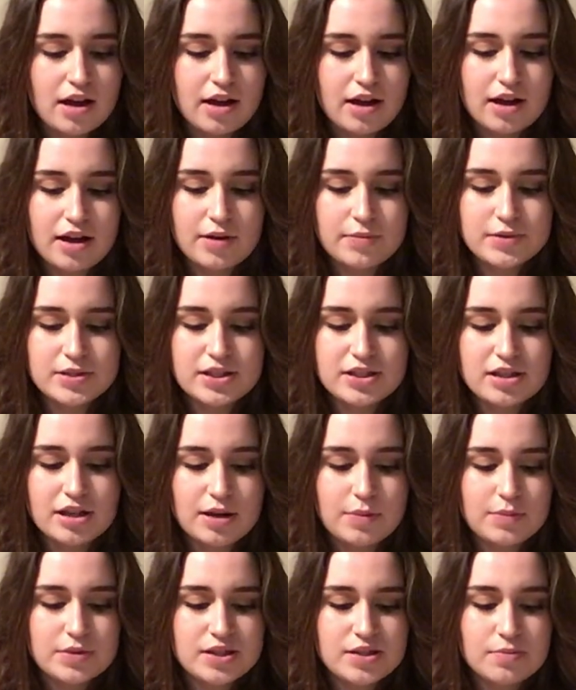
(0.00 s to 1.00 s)
It's the time when
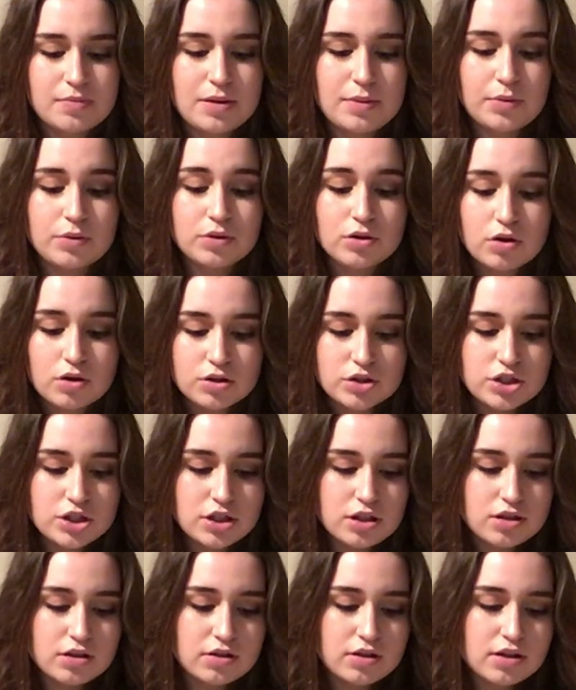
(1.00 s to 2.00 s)
some people nock
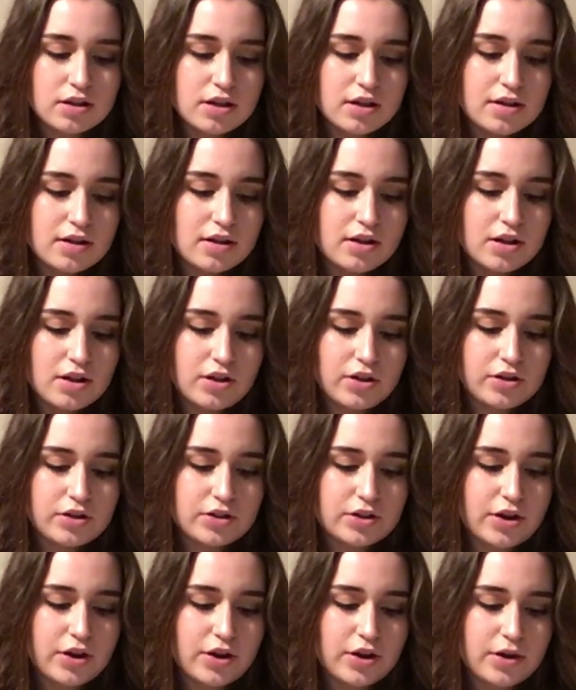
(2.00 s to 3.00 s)
tune,
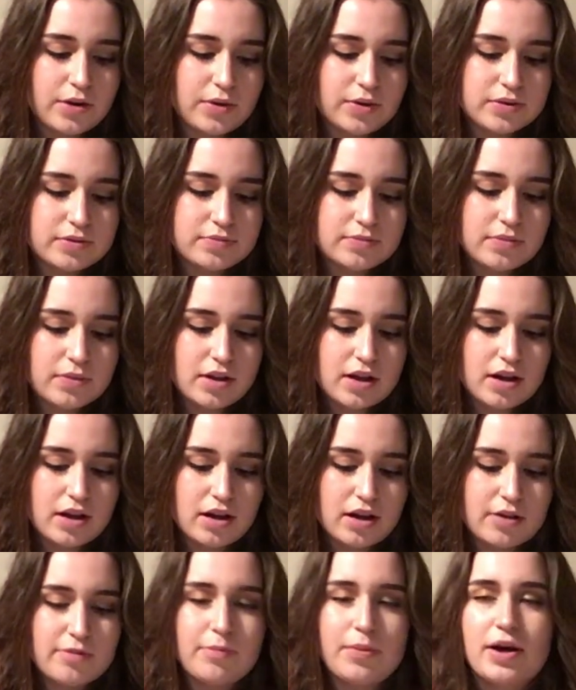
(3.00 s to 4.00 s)
although
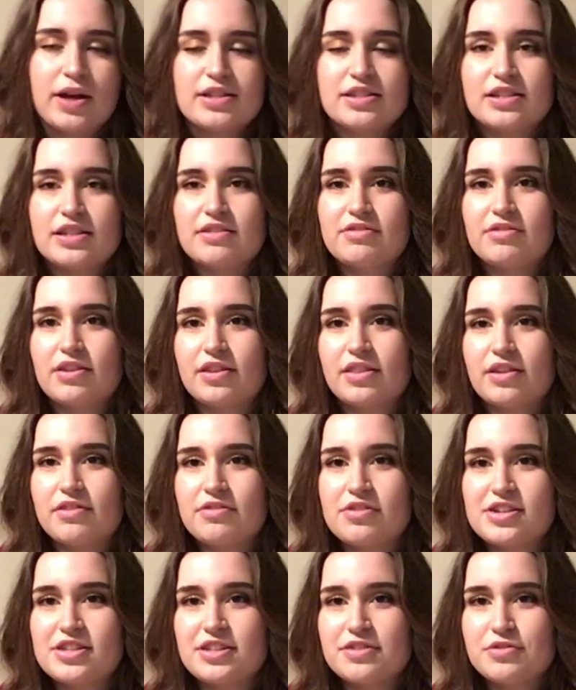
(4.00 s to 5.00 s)
I've personally found that very
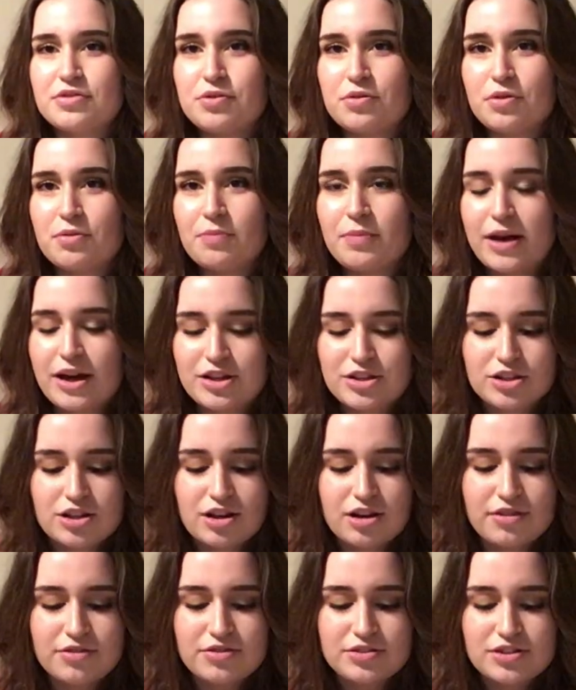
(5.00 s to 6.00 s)
difficult on bare
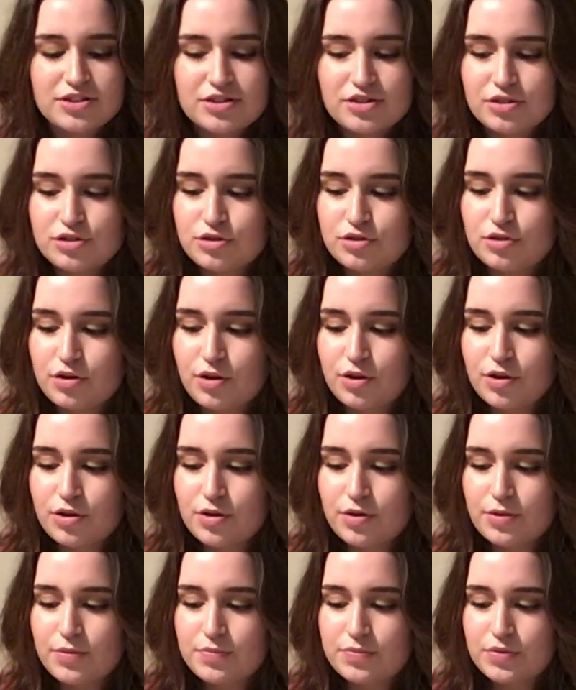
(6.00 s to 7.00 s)
shafts, so
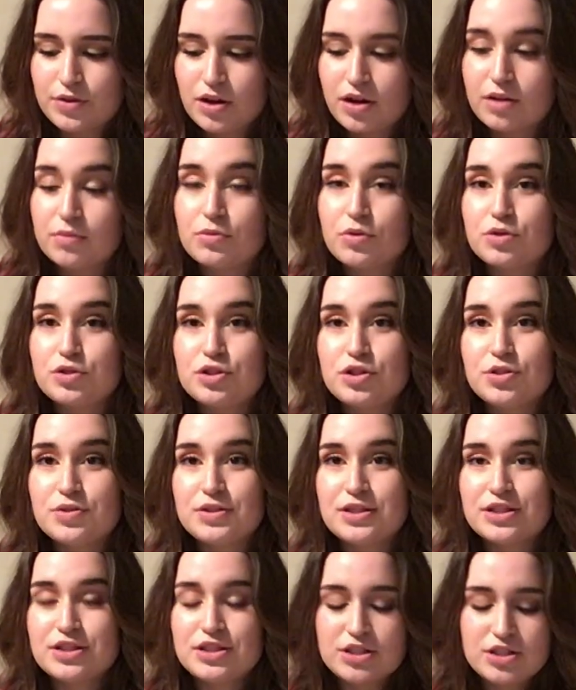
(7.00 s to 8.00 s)
I'm not choosing
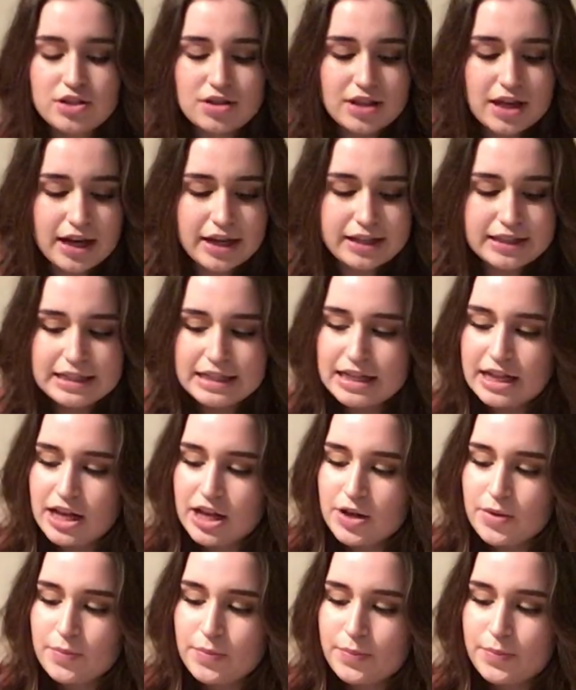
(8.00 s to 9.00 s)
to do that.
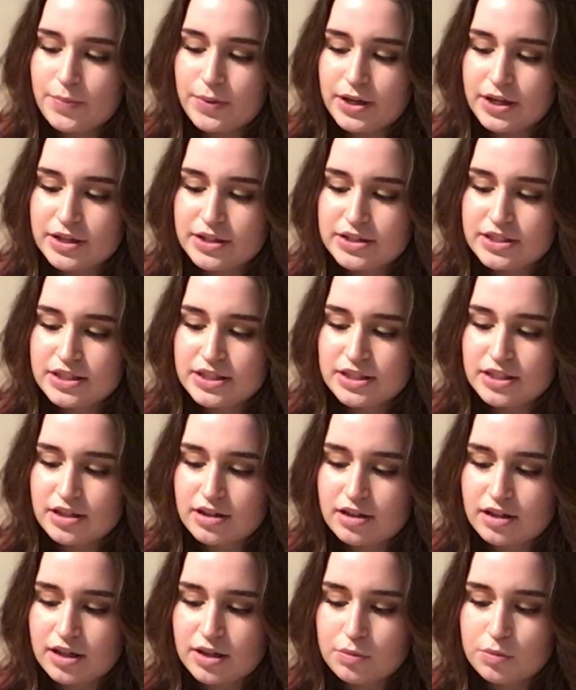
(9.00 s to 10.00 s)
But
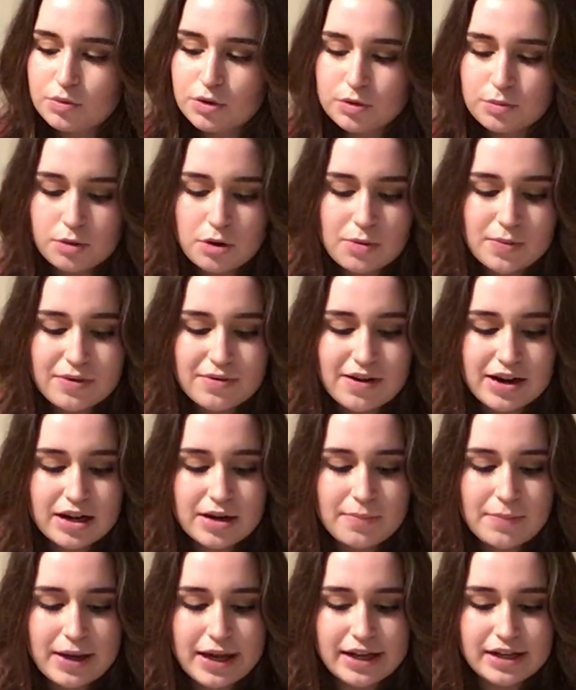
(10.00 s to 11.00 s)
I would probably
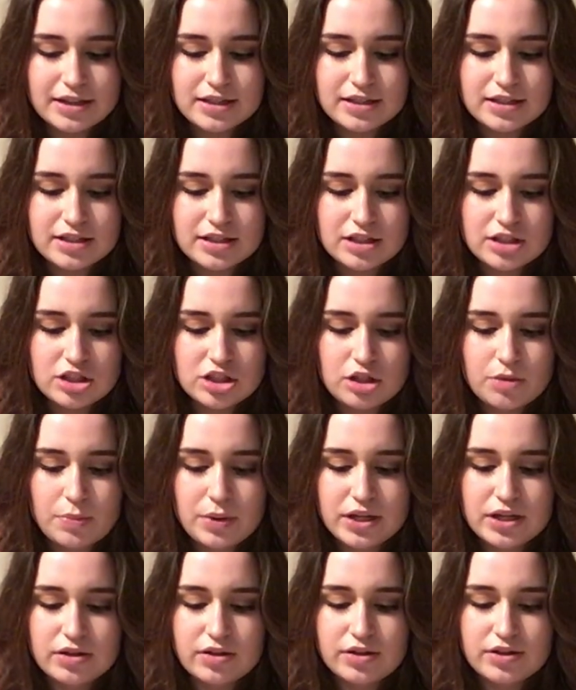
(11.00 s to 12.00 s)
recommend to put
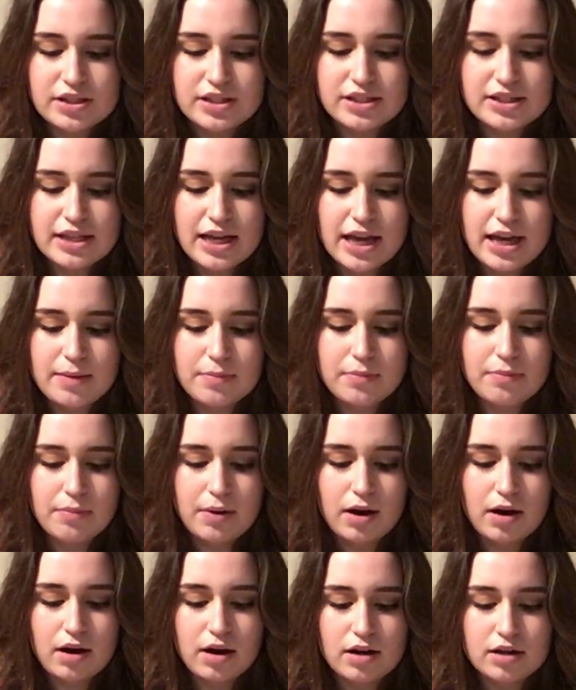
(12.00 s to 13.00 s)
it on the same
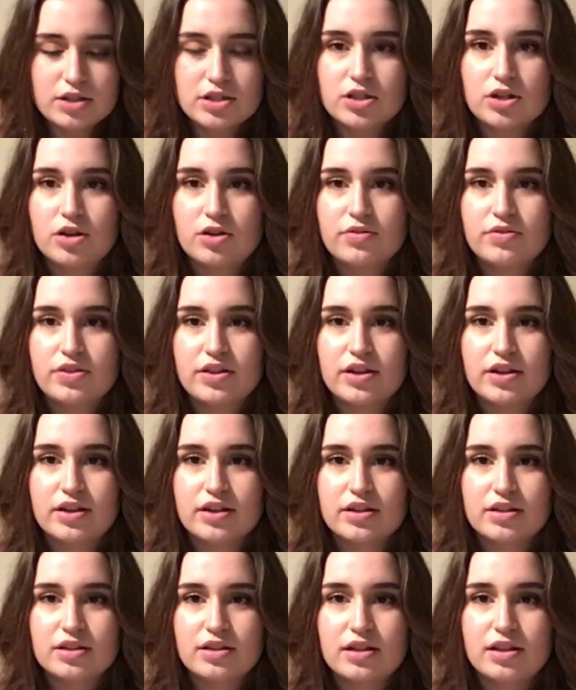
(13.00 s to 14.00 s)
part of
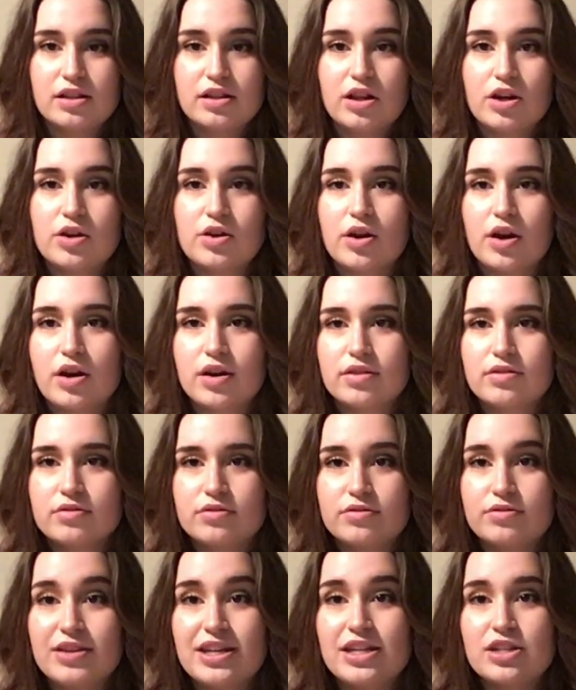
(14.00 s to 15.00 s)
the logo
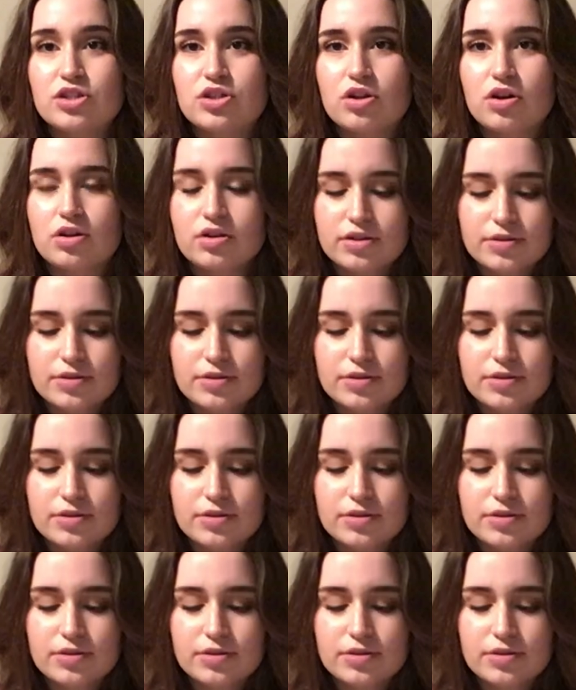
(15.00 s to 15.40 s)
for each knock,